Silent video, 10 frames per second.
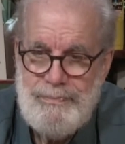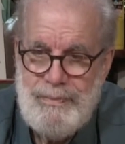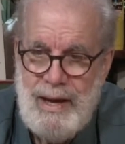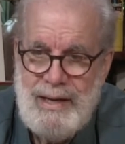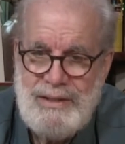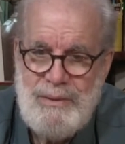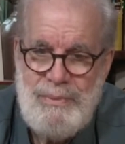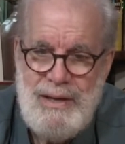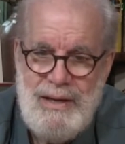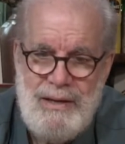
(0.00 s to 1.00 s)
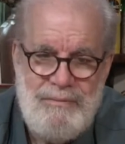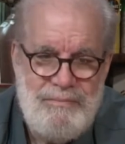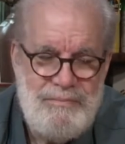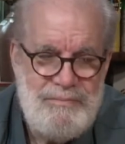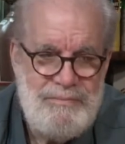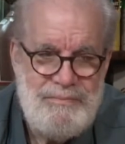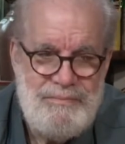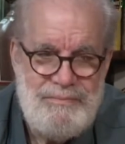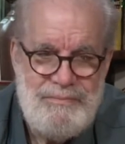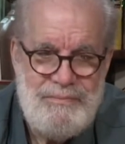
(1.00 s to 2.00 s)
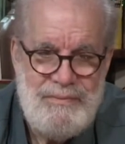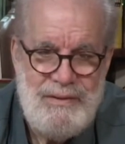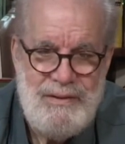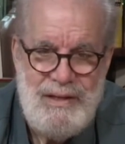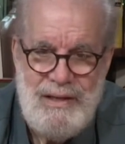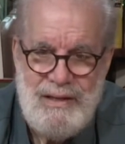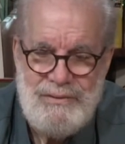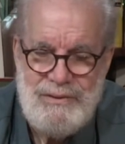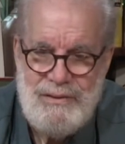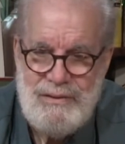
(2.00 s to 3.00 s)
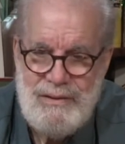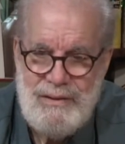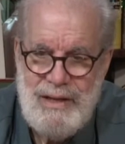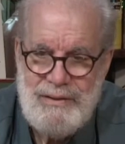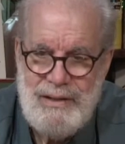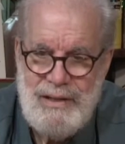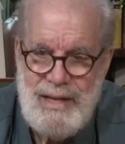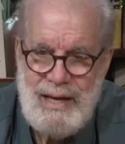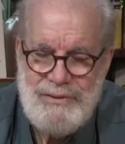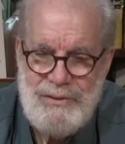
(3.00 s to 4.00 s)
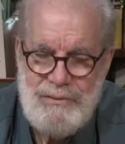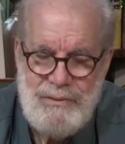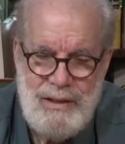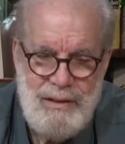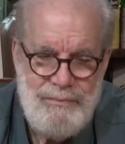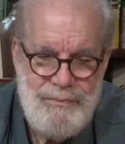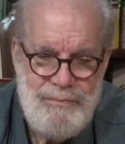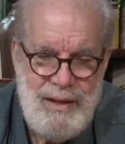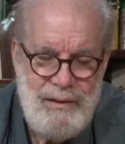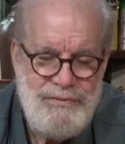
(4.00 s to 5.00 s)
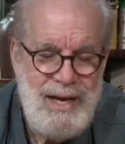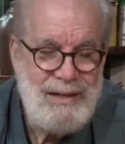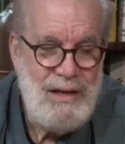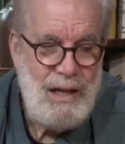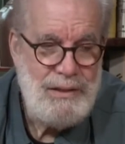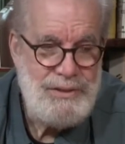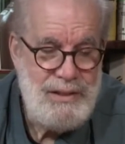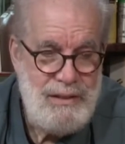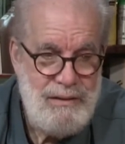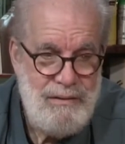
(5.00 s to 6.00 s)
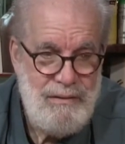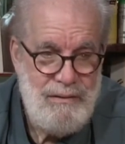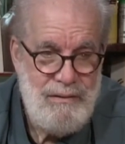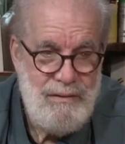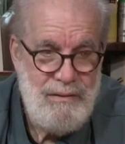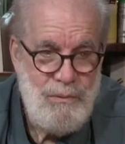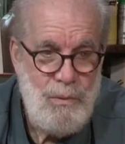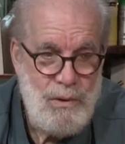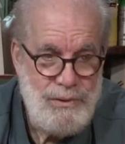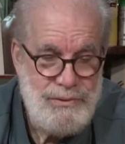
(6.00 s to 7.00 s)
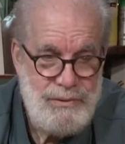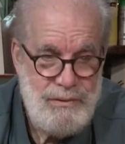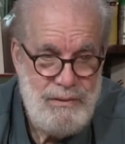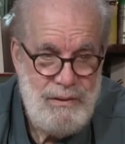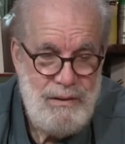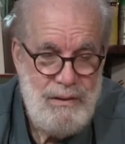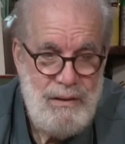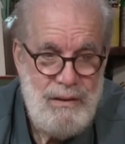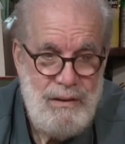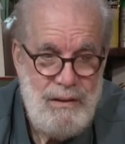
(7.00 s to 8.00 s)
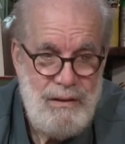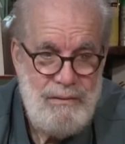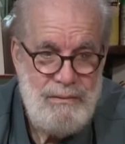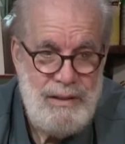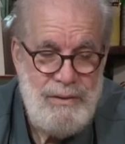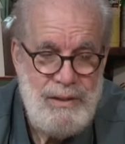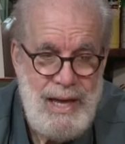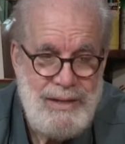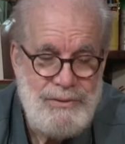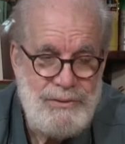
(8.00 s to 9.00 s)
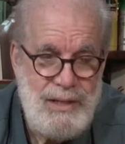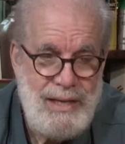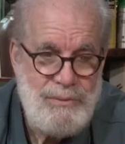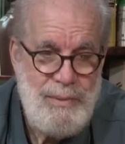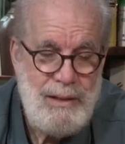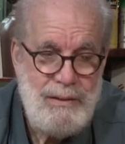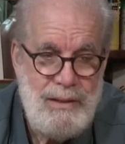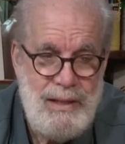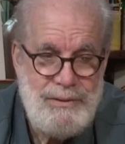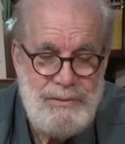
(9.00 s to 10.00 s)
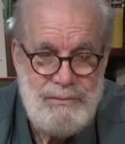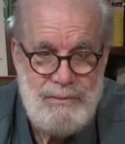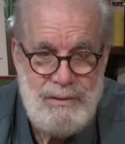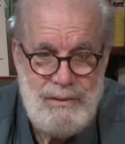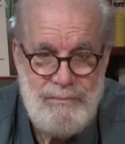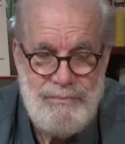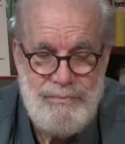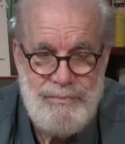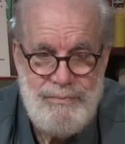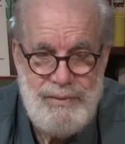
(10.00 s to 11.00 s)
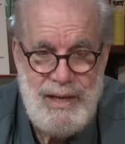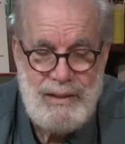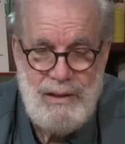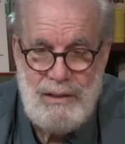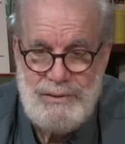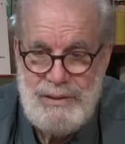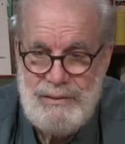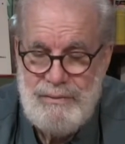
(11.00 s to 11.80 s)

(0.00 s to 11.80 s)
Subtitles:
I got to be at the National Medal of Technology Awards. They do the National Science Medal and the National Technology